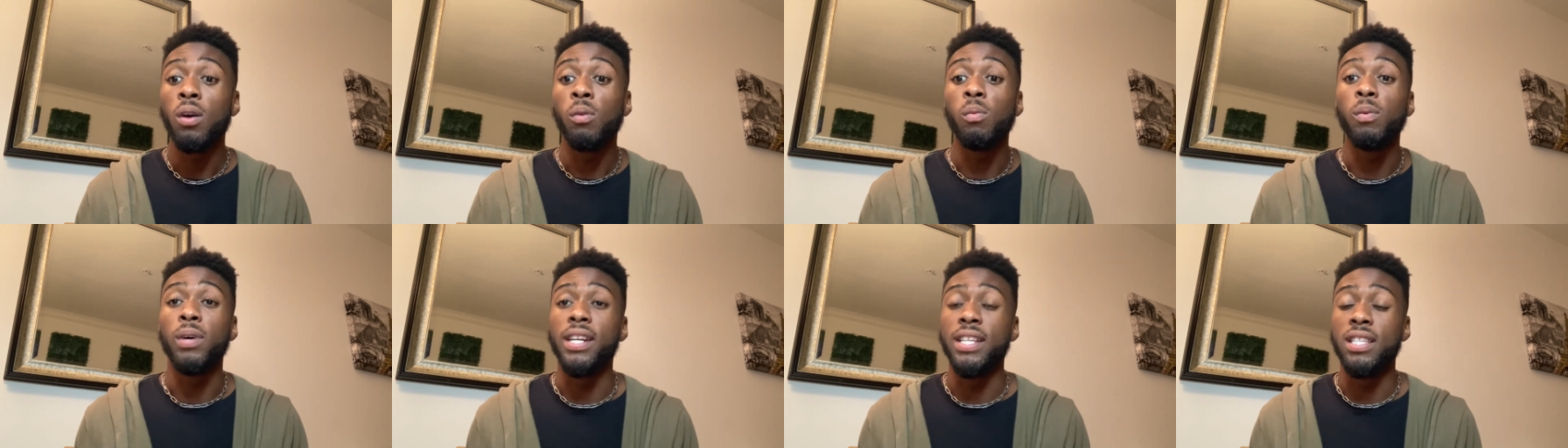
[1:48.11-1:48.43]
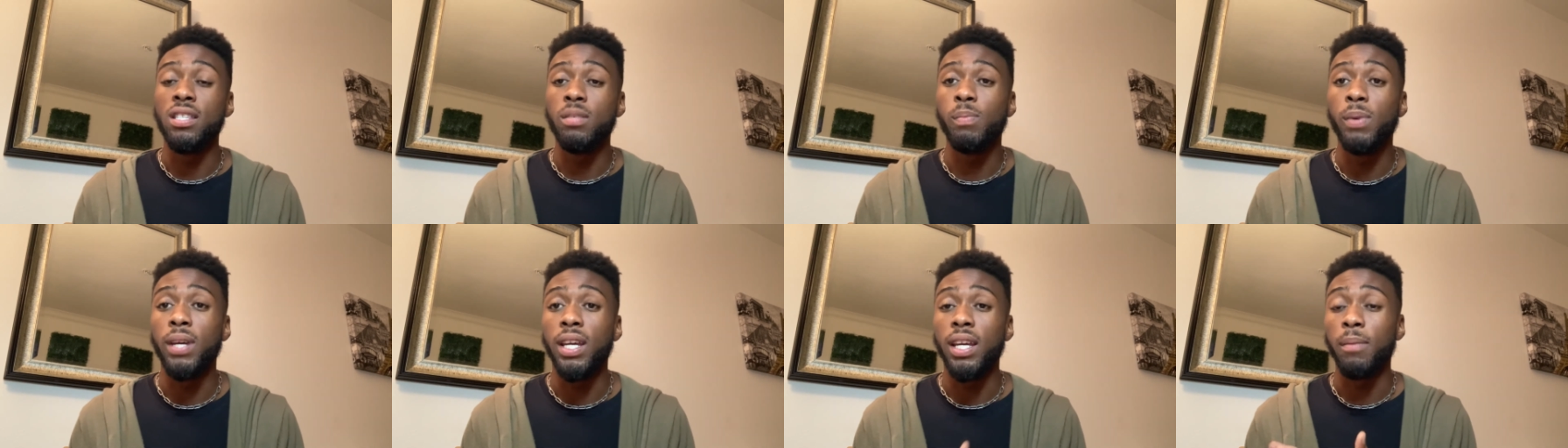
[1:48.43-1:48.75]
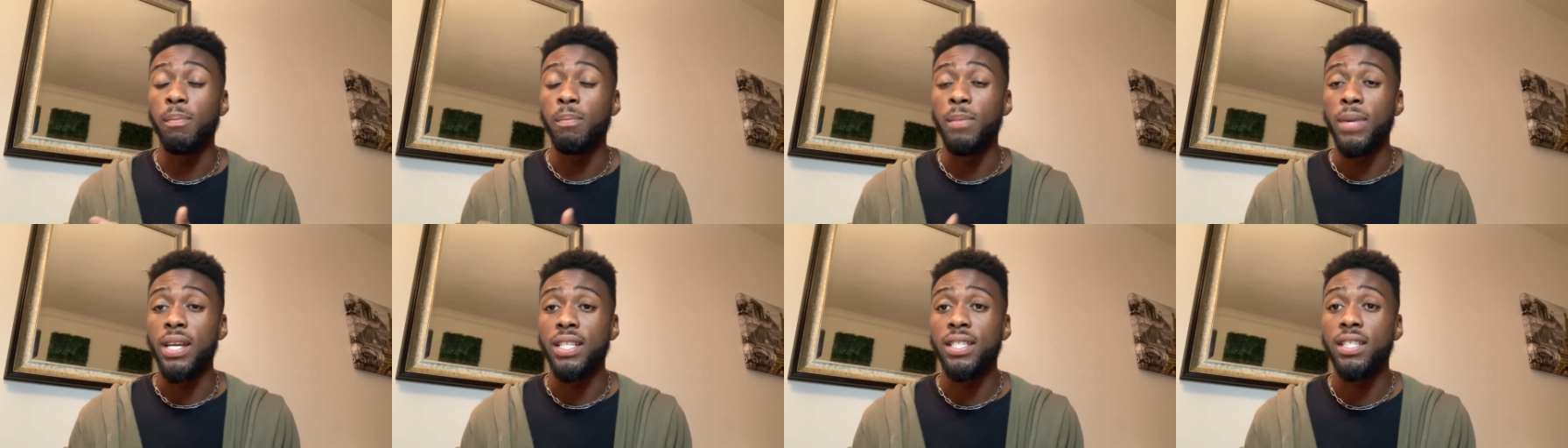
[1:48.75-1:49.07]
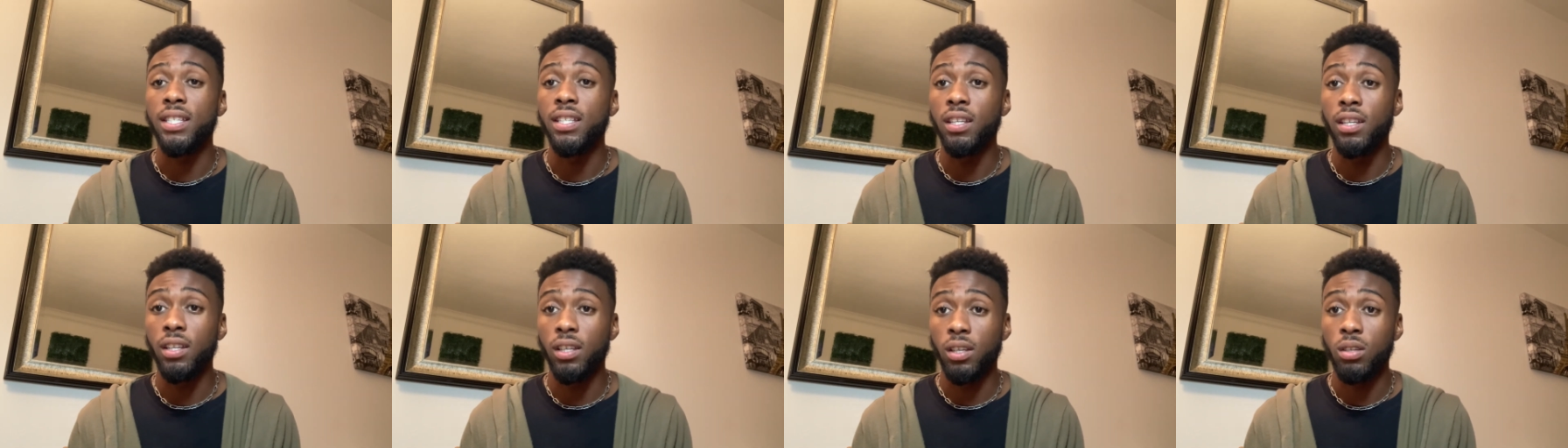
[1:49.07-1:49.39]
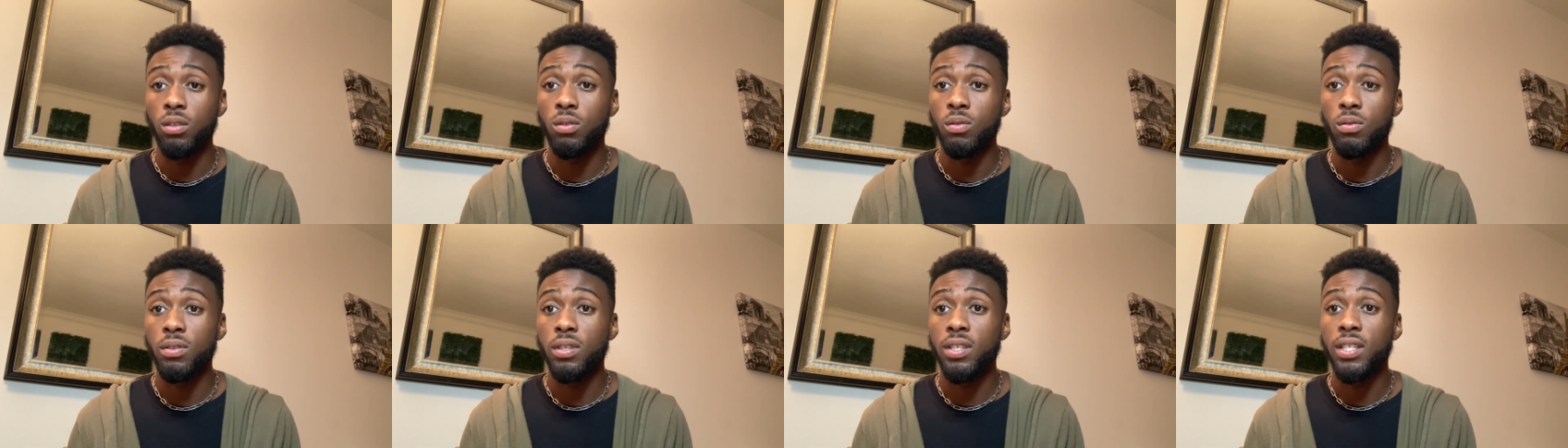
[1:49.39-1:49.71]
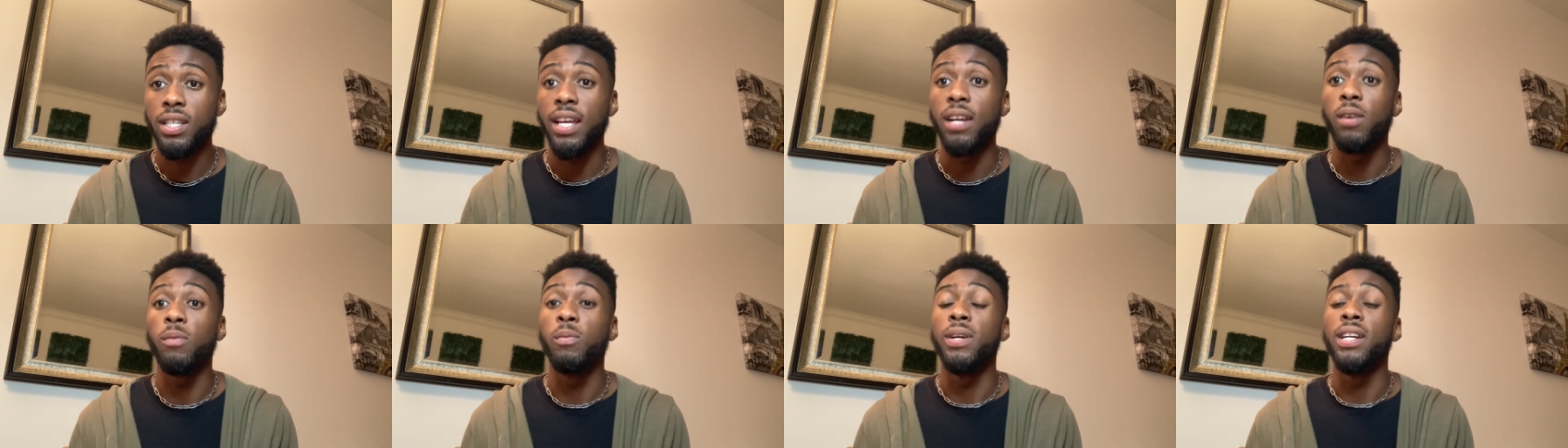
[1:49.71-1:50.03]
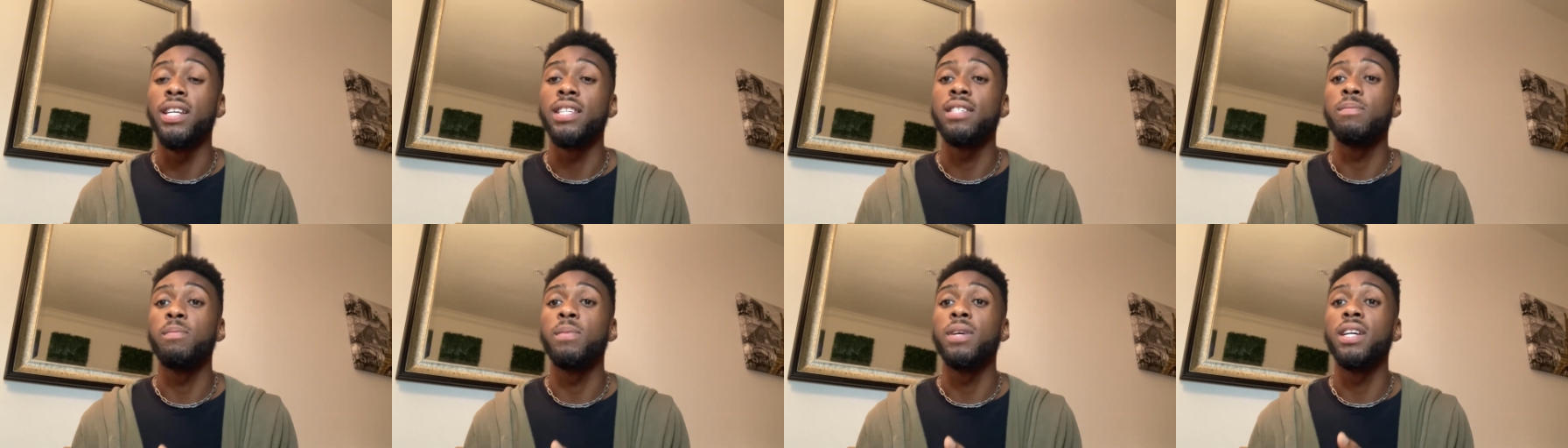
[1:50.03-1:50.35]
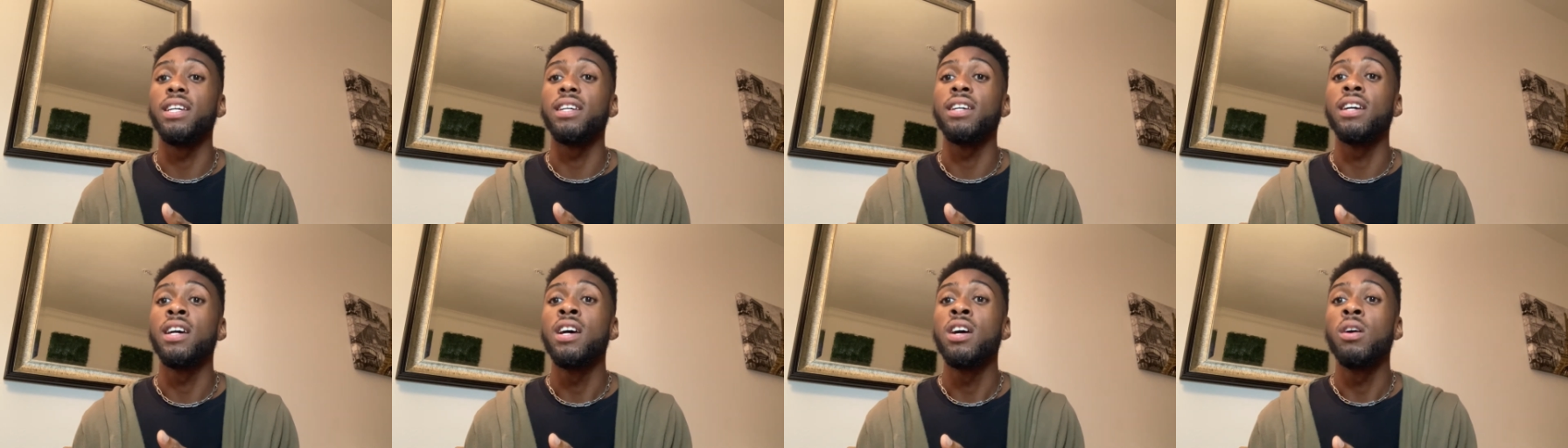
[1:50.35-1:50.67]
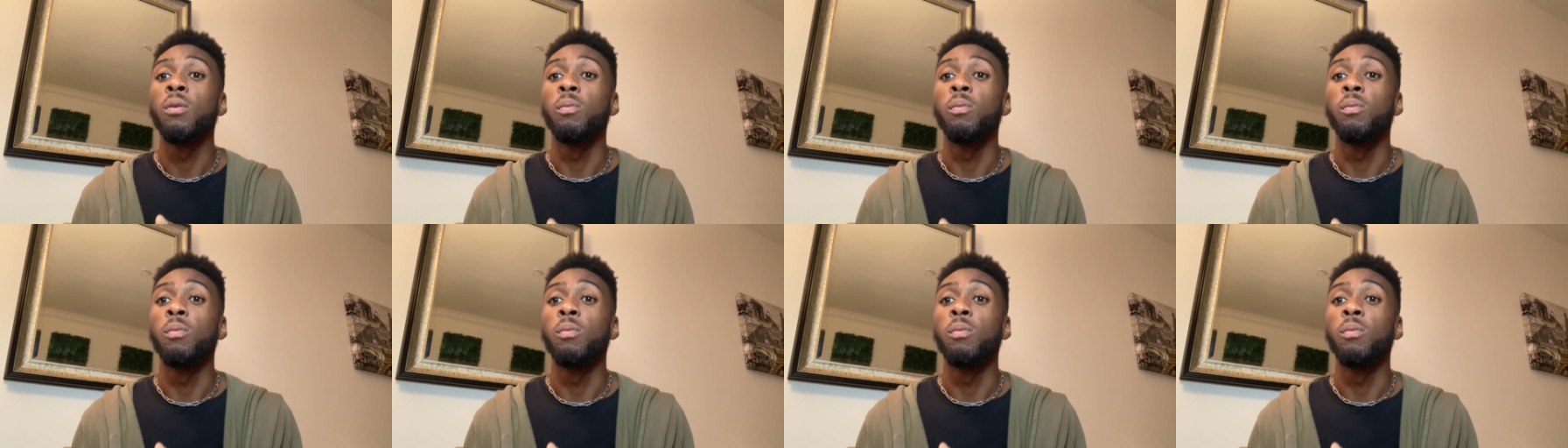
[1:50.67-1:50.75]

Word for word: when it's being misused, and when it's being